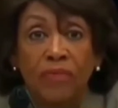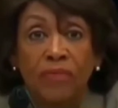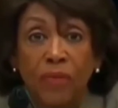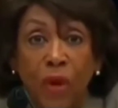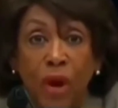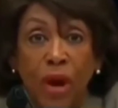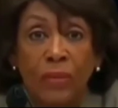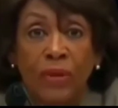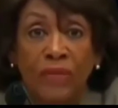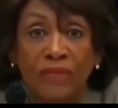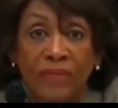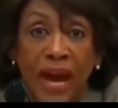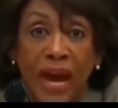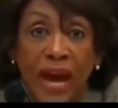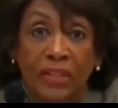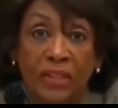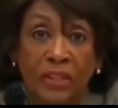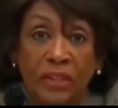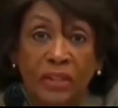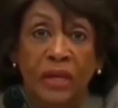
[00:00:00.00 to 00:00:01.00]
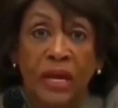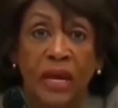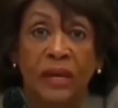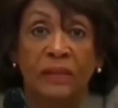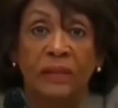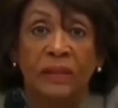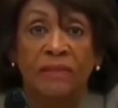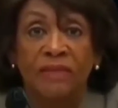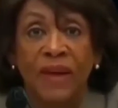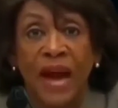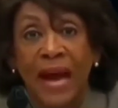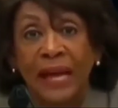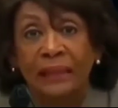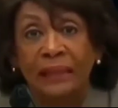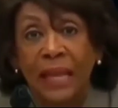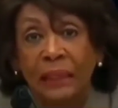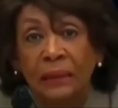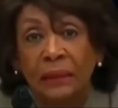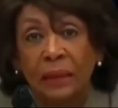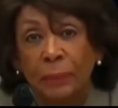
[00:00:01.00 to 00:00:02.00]
shape, form, or fashion the
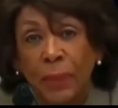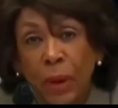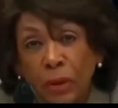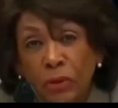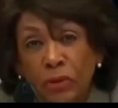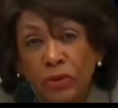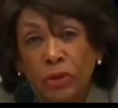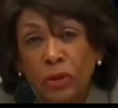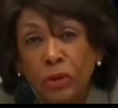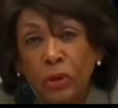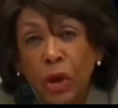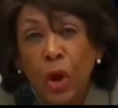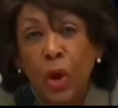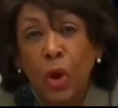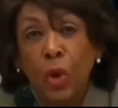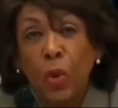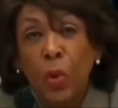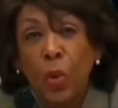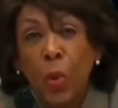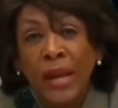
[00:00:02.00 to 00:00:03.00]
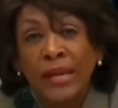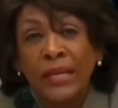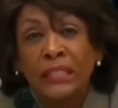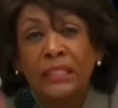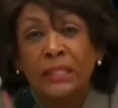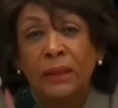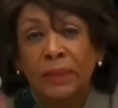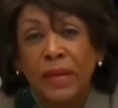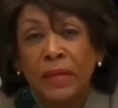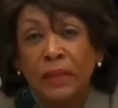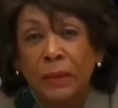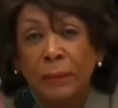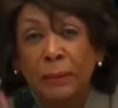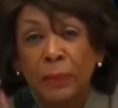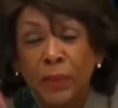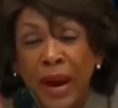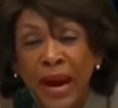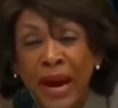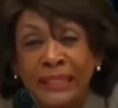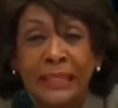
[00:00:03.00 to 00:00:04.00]
fact that the person who wanted to be
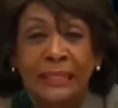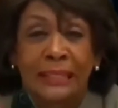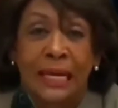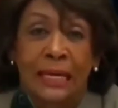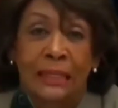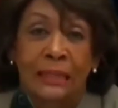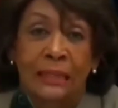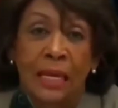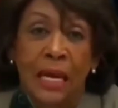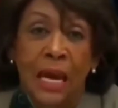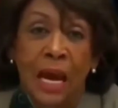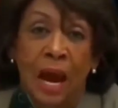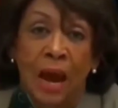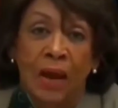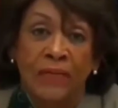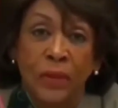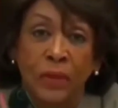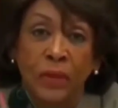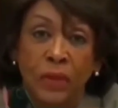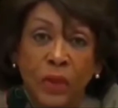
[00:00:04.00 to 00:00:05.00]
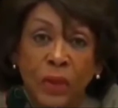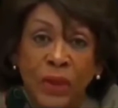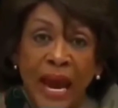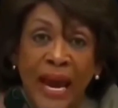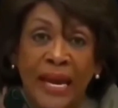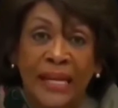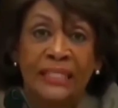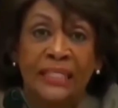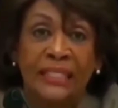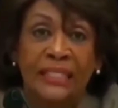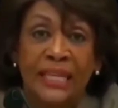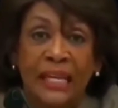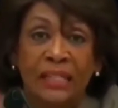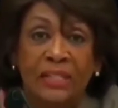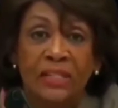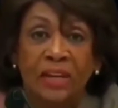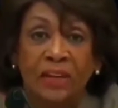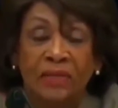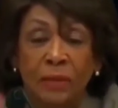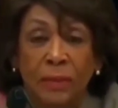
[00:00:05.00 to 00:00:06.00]
the president of the United
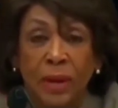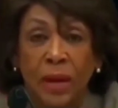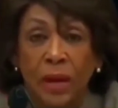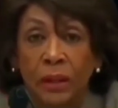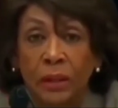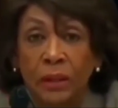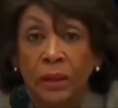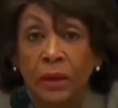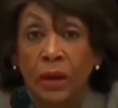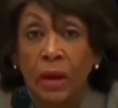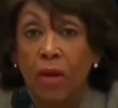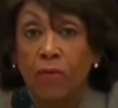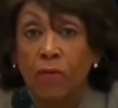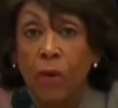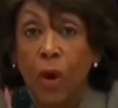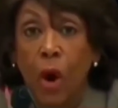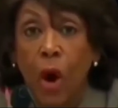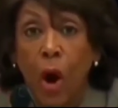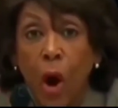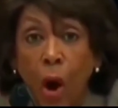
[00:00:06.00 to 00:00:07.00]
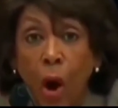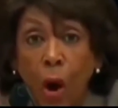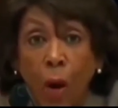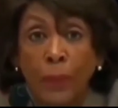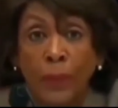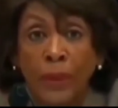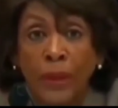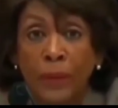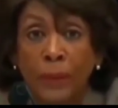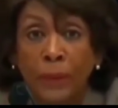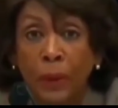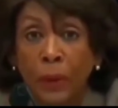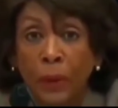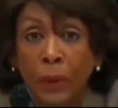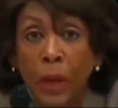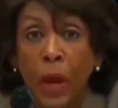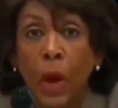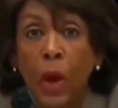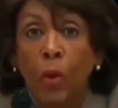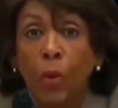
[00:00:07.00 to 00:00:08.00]
States of America for all
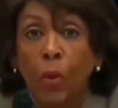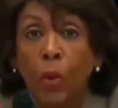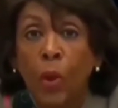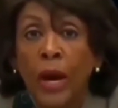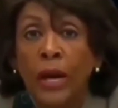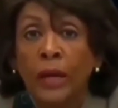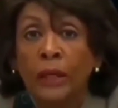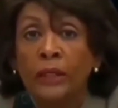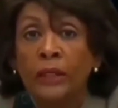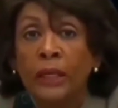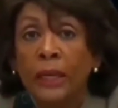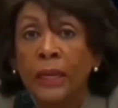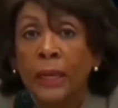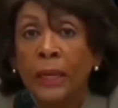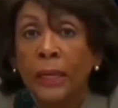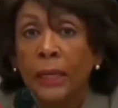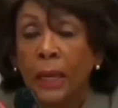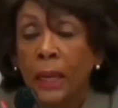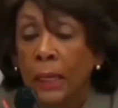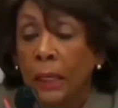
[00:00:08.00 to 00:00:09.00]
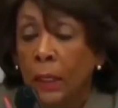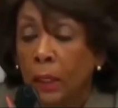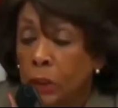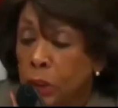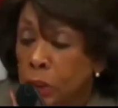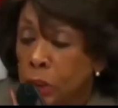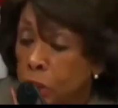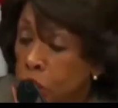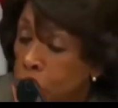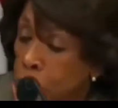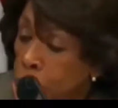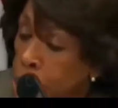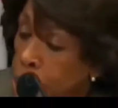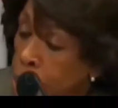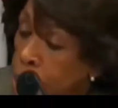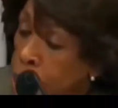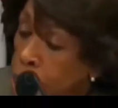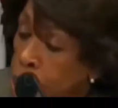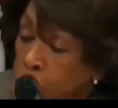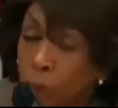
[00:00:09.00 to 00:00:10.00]
people would
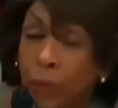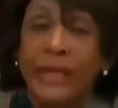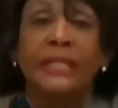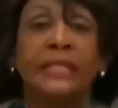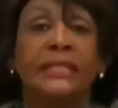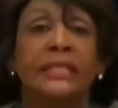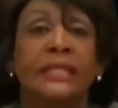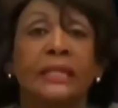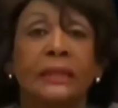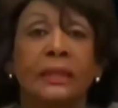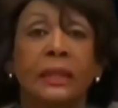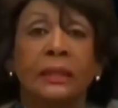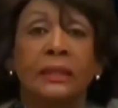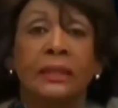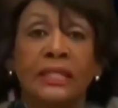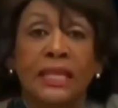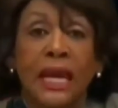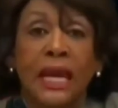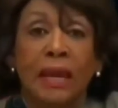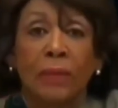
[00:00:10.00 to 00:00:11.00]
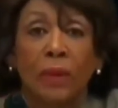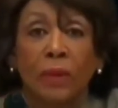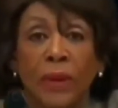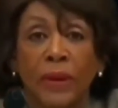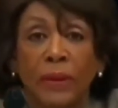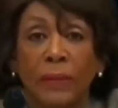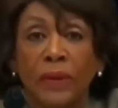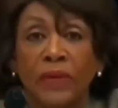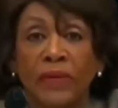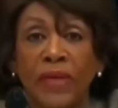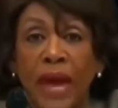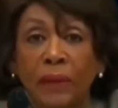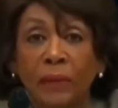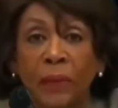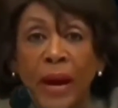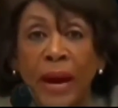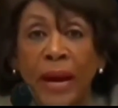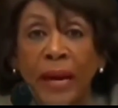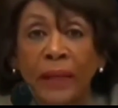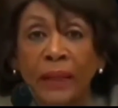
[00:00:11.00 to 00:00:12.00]
treat disabled people
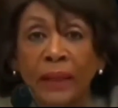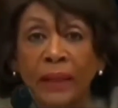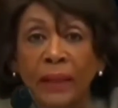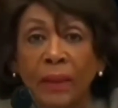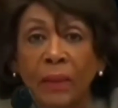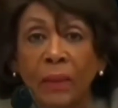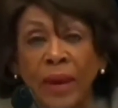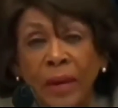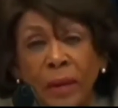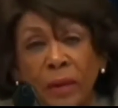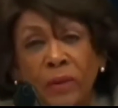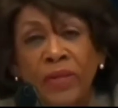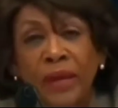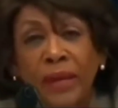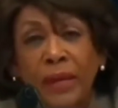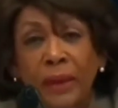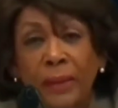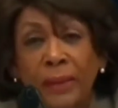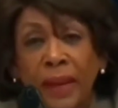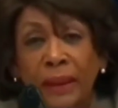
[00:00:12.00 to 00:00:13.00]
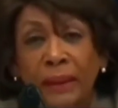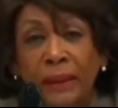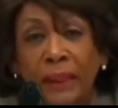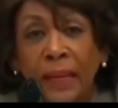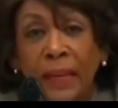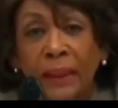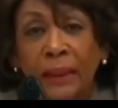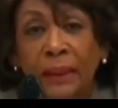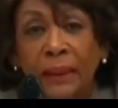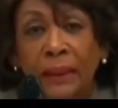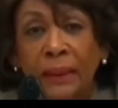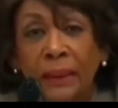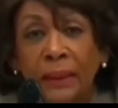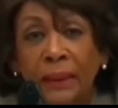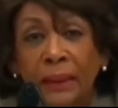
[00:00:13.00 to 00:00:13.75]
that way? What do you think about that?